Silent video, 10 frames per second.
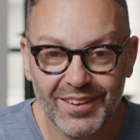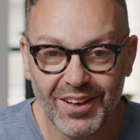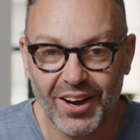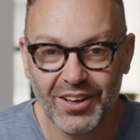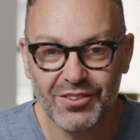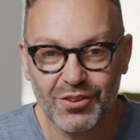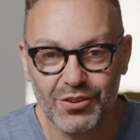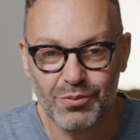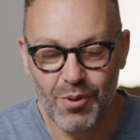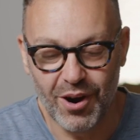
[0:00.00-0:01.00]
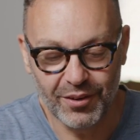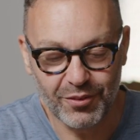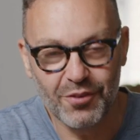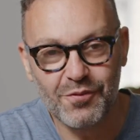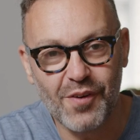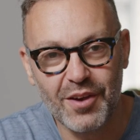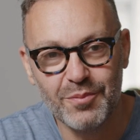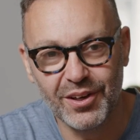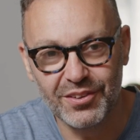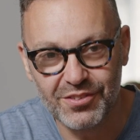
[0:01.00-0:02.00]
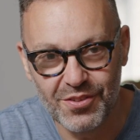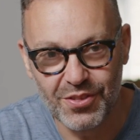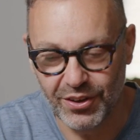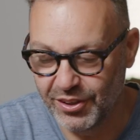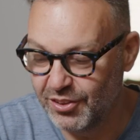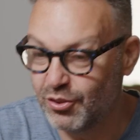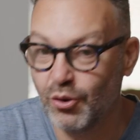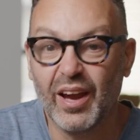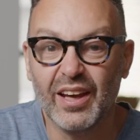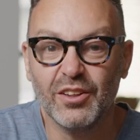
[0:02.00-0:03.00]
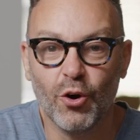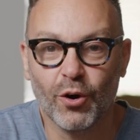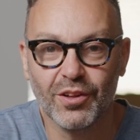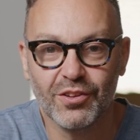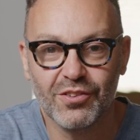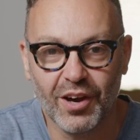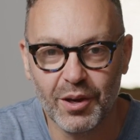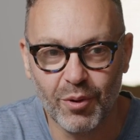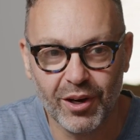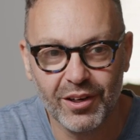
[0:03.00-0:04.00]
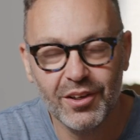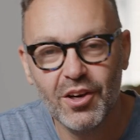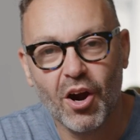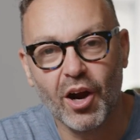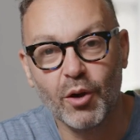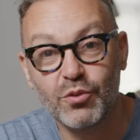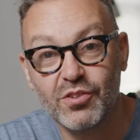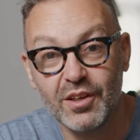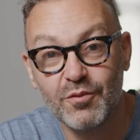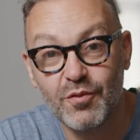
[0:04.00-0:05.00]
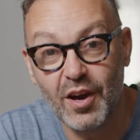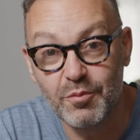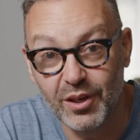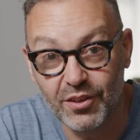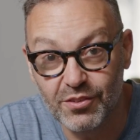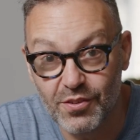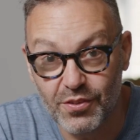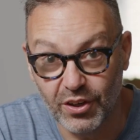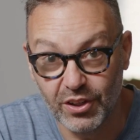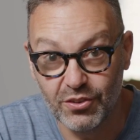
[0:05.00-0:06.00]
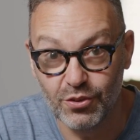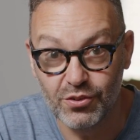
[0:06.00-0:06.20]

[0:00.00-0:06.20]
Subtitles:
Oh, he's so smart. I've got 5 minutes and 32. Ignore the timer. All right, we'll see you in 5 minutes and 32